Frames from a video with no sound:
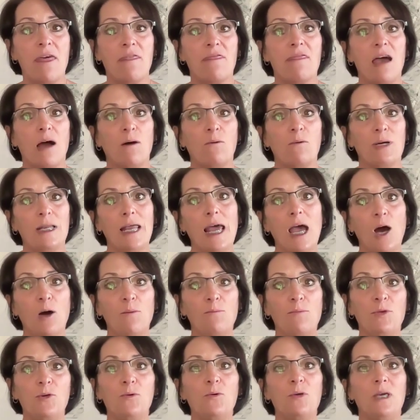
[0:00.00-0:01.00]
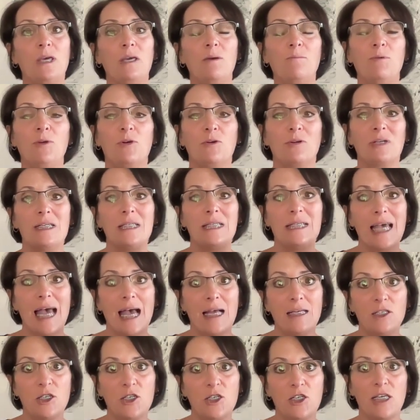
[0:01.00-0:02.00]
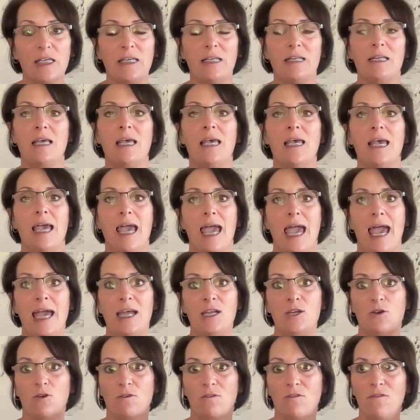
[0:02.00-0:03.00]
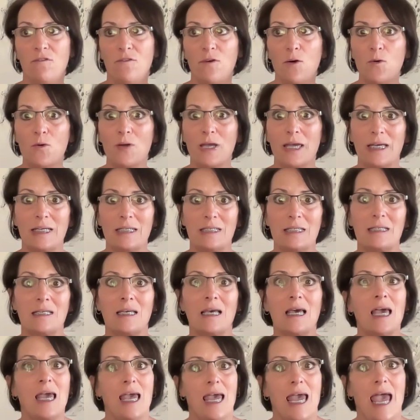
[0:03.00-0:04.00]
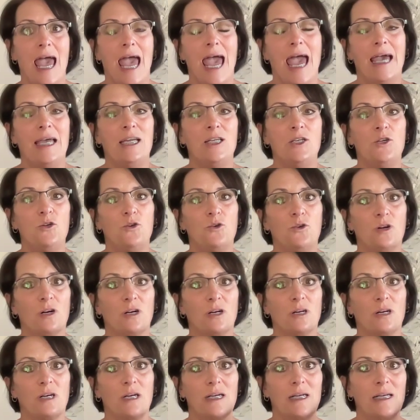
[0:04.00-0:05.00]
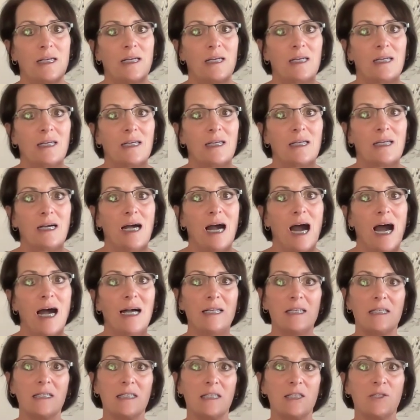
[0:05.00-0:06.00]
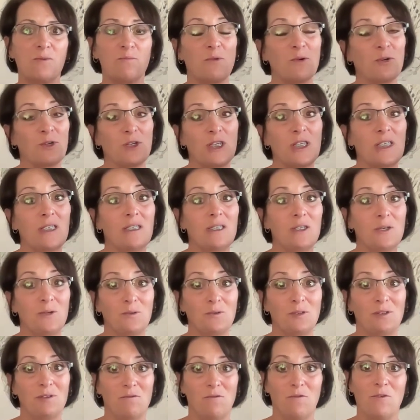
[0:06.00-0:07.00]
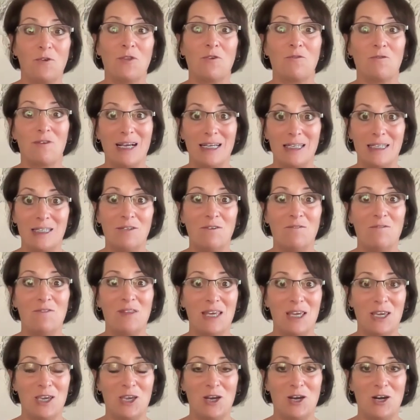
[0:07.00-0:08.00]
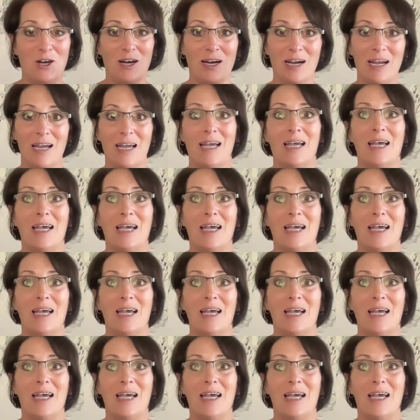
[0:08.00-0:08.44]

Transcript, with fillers: that would help you keep your intention and your focus and your conscious pursuit for the rest of the year?